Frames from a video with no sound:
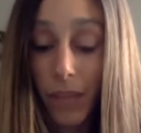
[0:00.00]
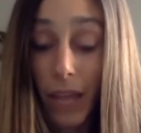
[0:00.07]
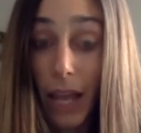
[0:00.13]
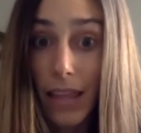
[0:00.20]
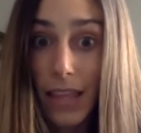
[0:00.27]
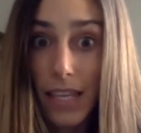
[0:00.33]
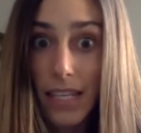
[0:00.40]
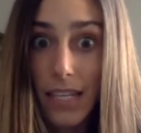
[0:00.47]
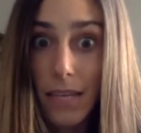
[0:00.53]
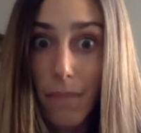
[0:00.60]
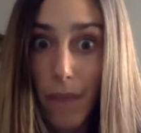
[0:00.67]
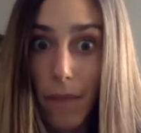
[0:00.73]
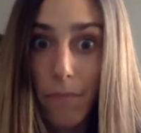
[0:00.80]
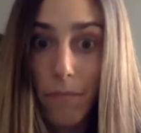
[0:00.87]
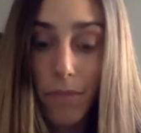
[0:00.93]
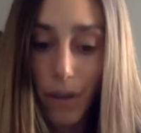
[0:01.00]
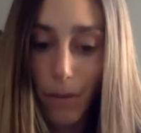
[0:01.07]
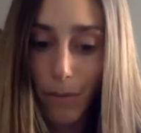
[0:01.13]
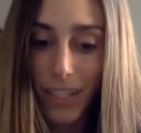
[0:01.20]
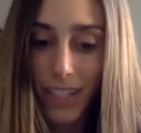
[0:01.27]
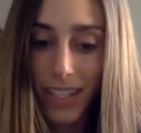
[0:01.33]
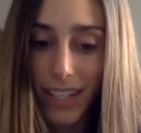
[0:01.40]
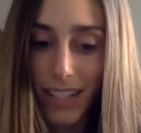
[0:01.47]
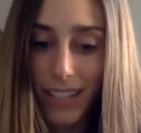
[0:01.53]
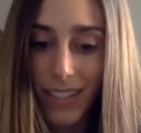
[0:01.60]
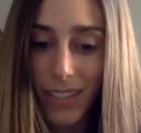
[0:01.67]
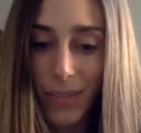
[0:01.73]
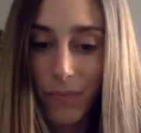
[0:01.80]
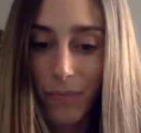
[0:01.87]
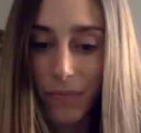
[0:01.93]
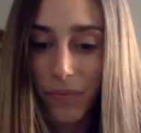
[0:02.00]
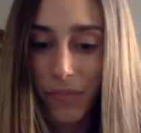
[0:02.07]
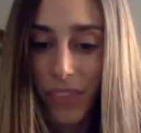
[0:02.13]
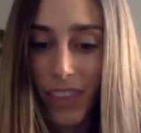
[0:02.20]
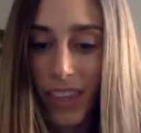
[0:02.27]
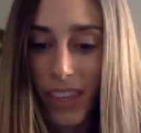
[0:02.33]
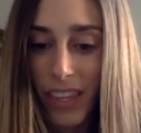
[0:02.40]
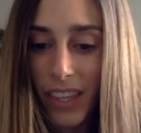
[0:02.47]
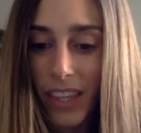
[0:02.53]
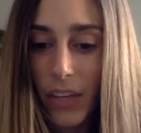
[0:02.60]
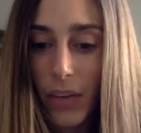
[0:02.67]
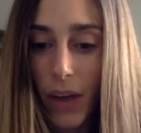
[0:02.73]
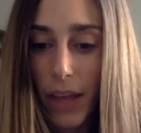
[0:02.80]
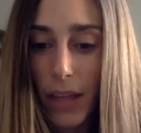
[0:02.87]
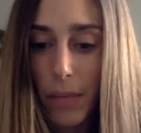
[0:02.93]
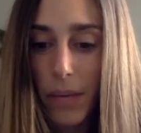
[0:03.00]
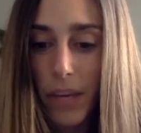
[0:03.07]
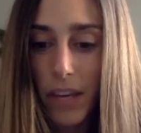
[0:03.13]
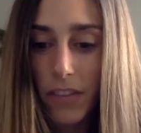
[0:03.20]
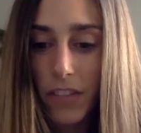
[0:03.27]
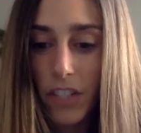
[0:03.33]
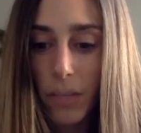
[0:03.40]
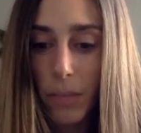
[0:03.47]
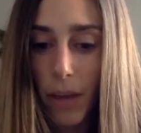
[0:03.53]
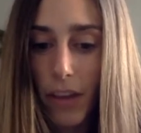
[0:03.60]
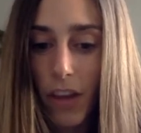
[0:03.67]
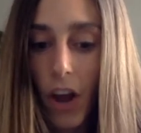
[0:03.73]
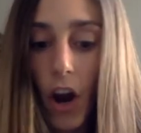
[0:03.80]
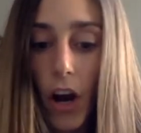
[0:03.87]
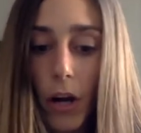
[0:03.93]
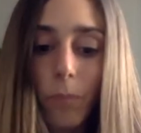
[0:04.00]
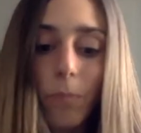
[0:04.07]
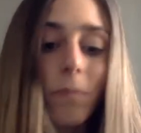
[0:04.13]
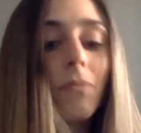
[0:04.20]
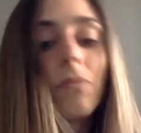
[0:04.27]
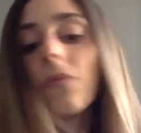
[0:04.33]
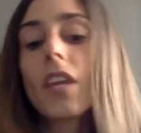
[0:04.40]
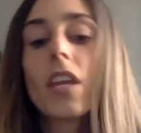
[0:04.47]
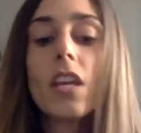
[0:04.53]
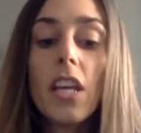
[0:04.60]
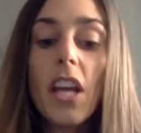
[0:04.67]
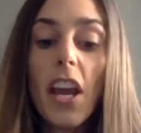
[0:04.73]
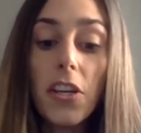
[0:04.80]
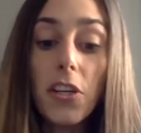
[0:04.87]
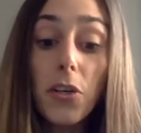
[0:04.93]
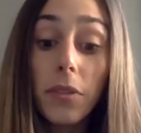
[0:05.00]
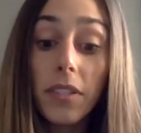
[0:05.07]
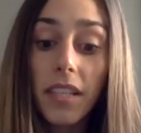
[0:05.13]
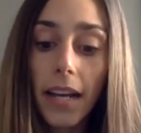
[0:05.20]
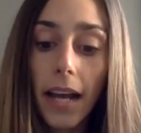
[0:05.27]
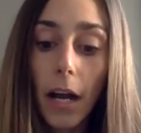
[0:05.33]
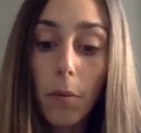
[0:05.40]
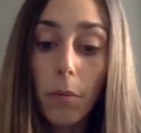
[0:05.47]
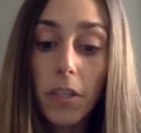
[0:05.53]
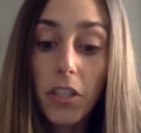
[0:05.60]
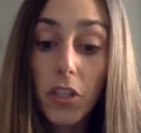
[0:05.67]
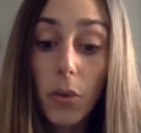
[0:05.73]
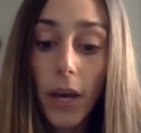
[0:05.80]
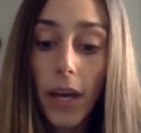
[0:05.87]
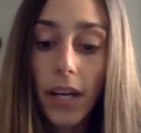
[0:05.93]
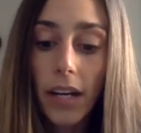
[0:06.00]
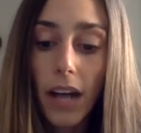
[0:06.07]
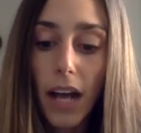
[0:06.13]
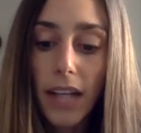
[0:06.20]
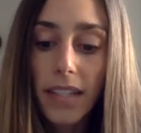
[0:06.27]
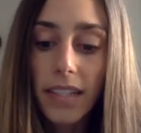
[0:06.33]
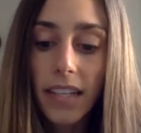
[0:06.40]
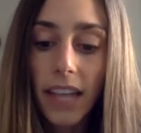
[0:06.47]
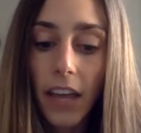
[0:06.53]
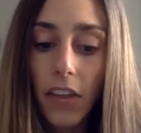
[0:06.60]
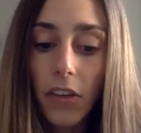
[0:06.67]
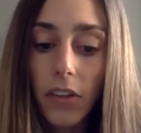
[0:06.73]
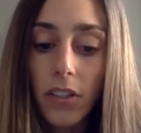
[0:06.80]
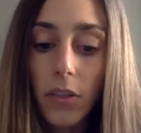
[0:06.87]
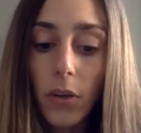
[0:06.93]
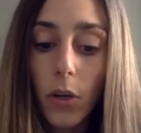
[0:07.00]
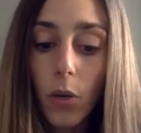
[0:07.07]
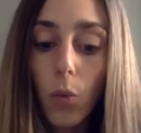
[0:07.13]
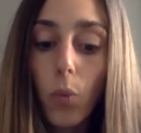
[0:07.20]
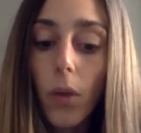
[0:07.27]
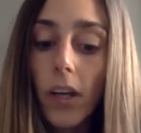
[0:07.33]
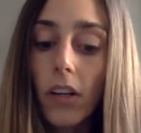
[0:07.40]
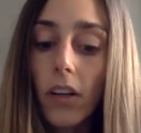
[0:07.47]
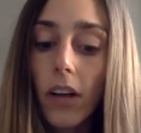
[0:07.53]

I think he meant premises. He grabbed the BFG by the arm. And you is going to help me do it. Us together is going to winkle